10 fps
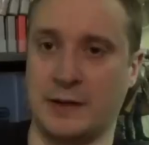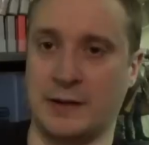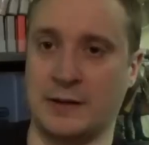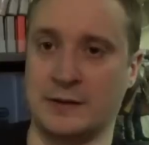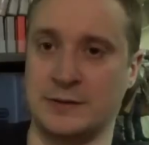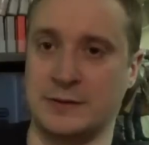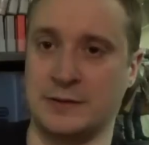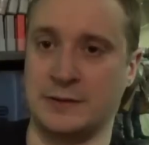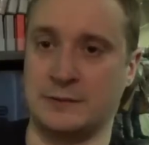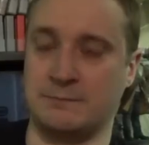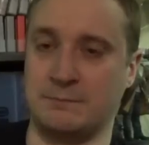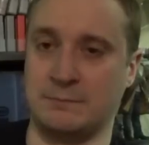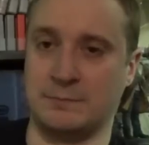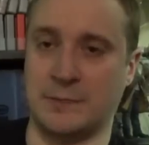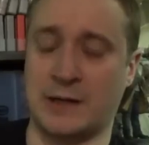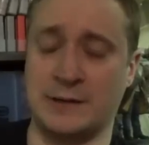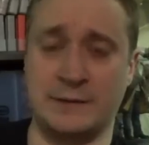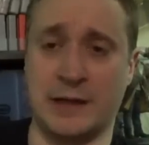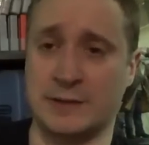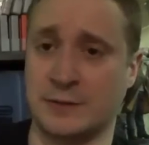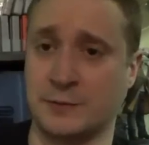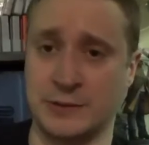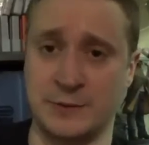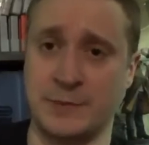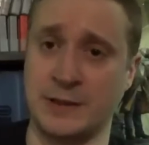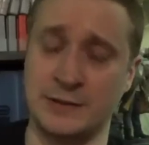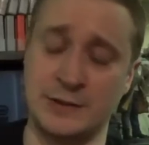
and she, I didn't even ask her what she paid.